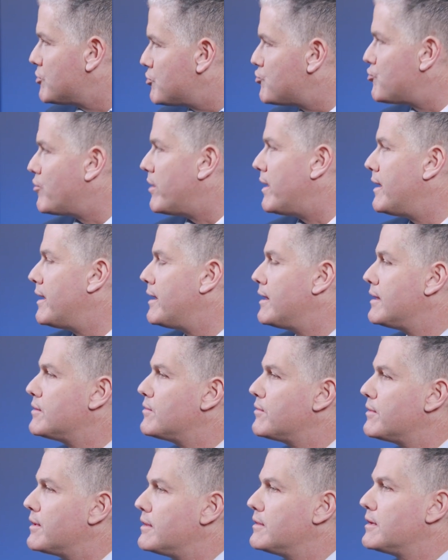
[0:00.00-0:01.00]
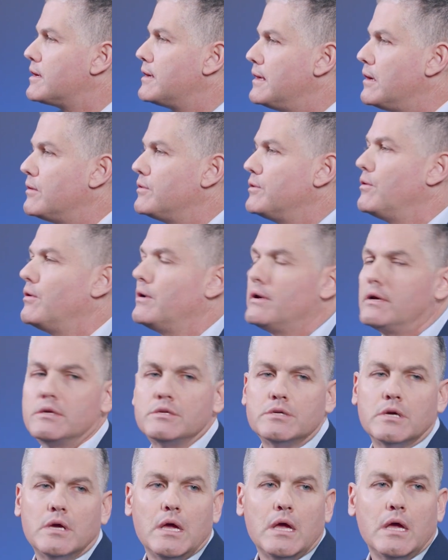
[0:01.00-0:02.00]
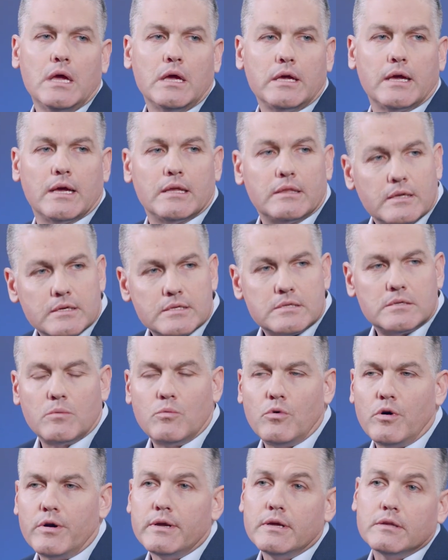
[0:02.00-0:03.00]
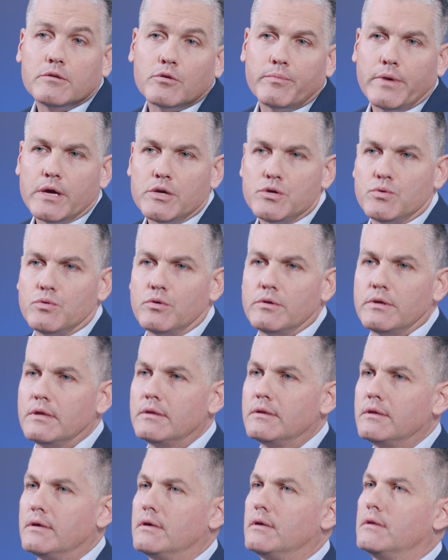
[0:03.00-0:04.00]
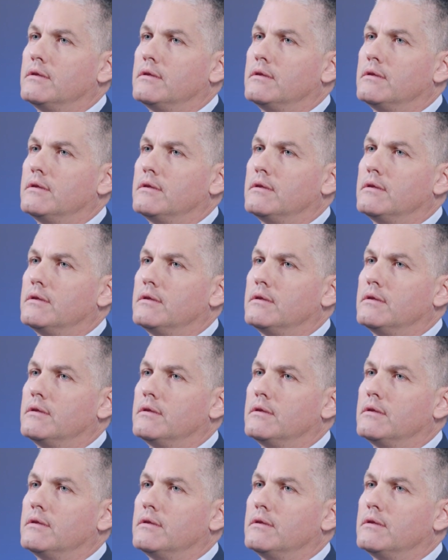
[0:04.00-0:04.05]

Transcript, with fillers: to try to gain the cloud test knowledge. The yeah, test the water and to make sure that they,